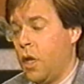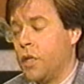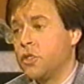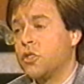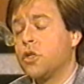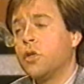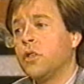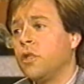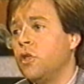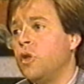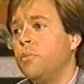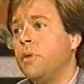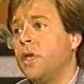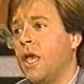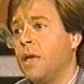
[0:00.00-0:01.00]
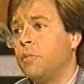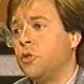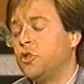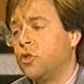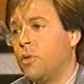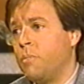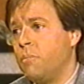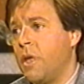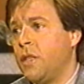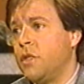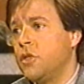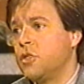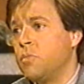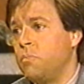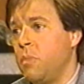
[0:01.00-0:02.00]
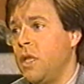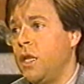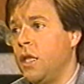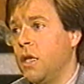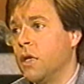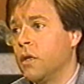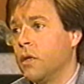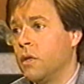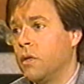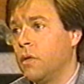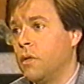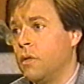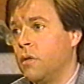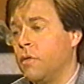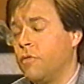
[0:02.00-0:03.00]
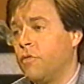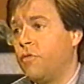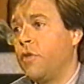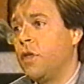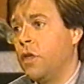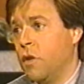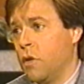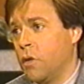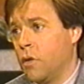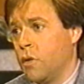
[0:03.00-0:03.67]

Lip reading: And certainly you became a tremendous media figure.